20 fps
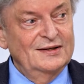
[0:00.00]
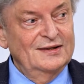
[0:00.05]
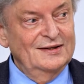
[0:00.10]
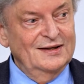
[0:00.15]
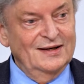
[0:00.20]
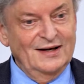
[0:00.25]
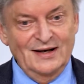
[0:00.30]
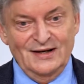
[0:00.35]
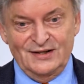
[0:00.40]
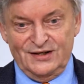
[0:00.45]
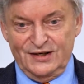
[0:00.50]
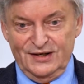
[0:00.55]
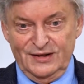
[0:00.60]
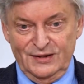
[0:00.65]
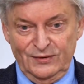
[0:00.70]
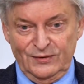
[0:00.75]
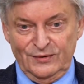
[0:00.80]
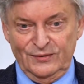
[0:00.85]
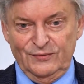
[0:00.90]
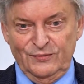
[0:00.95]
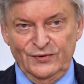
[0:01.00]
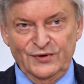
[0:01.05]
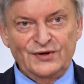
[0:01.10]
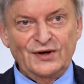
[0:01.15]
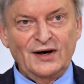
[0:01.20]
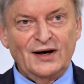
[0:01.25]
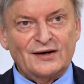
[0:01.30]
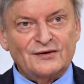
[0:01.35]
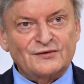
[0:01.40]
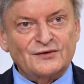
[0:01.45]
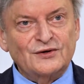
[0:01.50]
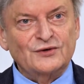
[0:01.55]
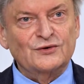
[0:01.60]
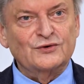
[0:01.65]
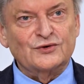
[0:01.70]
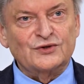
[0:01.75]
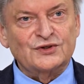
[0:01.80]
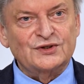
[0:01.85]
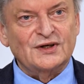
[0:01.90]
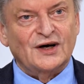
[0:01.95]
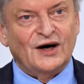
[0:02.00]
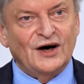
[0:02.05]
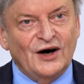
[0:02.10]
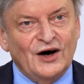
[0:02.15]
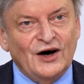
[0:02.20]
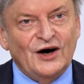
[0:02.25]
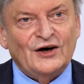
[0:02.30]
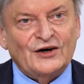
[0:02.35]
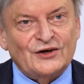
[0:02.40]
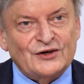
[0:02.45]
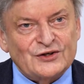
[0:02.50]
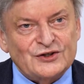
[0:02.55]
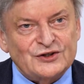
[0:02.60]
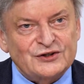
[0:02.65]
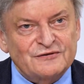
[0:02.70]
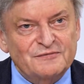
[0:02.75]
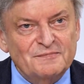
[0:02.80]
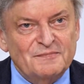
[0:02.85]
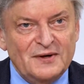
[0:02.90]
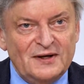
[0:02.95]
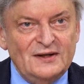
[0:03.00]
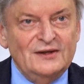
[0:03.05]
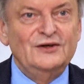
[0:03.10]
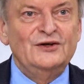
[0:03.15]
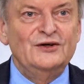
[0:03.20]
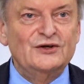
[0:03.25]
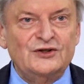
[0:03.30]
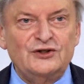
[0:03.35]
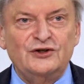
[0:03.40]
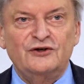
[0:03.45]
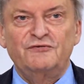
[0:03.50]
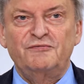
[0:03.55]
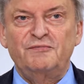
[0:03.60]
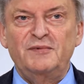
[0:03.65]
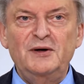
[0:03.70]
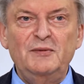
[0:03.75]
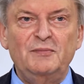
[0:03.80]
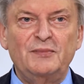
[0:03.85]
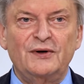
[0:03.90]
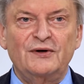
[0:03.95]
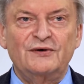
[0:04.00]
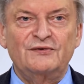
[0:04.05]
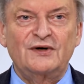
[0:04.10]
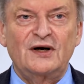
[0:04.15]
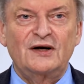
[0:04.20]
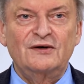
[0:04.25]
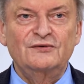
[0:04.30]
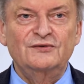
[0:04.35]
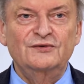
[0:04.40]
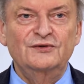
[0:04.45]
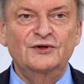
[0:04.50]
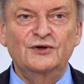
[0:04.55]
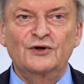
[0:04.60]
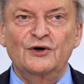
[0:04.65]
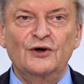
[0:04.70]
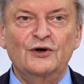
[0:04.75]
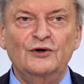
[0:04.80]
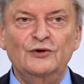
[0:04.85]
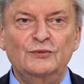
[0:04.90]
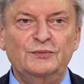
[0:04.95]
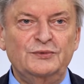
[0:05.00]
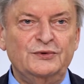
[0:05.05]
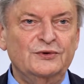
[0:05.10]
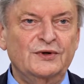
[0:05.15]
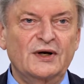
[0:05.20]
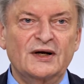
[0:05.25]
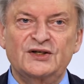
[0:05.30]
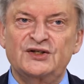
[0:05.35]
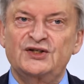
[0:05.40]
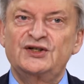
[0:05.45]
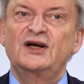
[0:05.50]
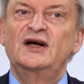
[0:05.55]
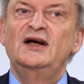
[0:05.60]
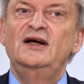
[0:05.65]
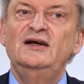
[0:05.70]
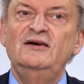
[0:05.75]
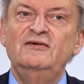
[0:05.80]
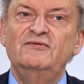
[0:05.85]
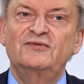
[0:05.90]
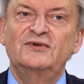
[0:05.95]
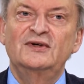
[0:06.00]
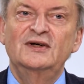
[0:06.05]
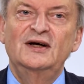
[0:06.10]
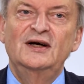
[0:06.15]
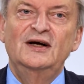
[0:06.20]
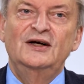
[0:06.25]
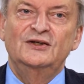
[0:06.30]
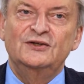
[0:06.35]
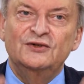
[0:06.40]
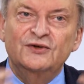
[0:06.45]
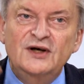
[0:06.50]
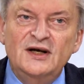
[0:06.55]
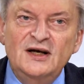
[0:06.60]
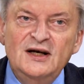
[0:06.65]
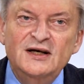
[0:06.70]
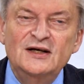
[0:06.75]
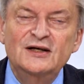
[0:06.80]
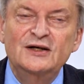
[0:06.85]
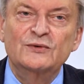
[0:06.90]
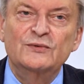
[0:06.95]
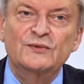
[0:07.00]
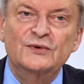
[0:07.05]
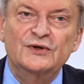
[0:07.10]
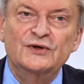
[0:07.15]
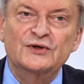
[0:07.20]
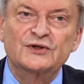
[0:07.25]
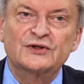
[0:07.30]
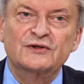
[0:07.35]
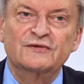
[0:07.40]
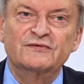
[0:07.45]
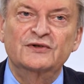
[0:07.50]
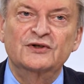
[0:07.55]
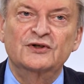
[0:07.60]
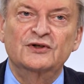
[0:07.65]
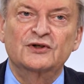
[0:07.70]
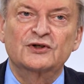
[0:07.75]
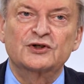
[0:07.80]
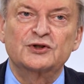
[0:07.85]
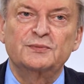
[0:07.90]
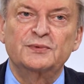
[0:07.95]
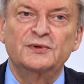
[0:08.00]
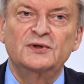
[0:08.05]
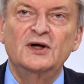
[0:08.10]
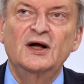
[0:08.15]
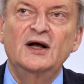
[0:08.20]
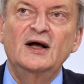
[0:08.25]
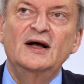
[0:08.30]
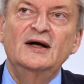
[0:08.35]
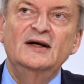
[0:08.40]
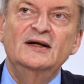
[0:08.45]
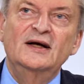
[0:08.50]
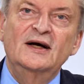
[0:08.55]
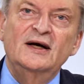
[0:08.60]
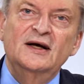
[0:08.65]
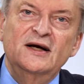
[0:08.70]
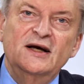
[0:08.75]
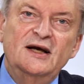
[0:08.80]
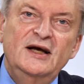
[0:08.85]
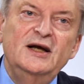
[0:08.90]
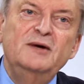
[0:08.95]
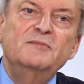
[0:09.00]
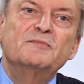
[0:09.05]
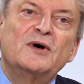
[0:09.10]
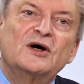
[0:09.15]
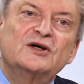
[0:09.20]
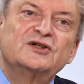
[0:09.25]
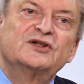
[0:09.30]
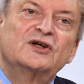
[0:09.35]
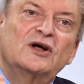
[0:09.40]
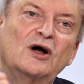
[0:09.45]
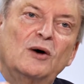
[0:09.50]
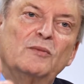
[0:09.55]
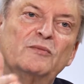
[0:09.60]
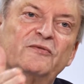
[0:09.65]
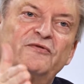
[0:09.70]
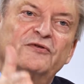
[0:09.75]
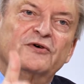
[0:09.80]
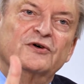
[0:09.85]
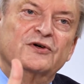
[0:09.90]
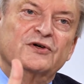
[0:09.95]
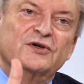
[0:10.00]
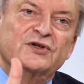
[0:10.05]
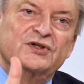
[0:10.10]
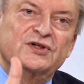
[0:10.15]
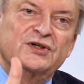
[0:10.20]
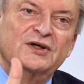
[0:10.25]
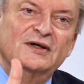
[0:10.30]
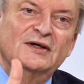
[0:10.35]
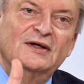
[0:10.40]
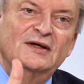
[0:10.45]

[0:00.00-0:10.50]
hitting with arrows the hearts of millions of people around the globe to get saved, to hear the words of the gospel. He must come first,